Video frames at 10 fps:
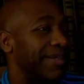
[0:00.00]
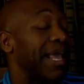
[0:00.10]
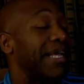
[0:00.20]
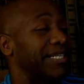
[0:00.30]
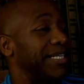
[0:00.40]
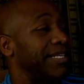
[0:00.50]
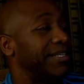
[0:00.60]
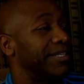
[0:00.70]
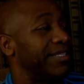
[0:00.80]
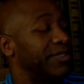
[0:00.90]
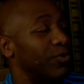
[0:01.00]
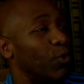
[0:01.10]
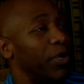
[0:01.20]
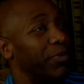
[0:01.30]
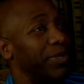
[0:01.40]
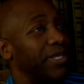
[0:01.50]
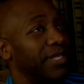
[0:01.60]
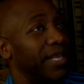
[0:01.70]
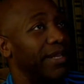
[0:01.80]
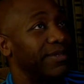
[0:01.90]
they actually it's weird because
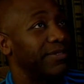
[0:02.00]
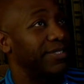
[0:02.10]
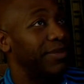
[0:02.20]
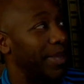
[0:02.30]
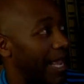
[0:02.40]
they had some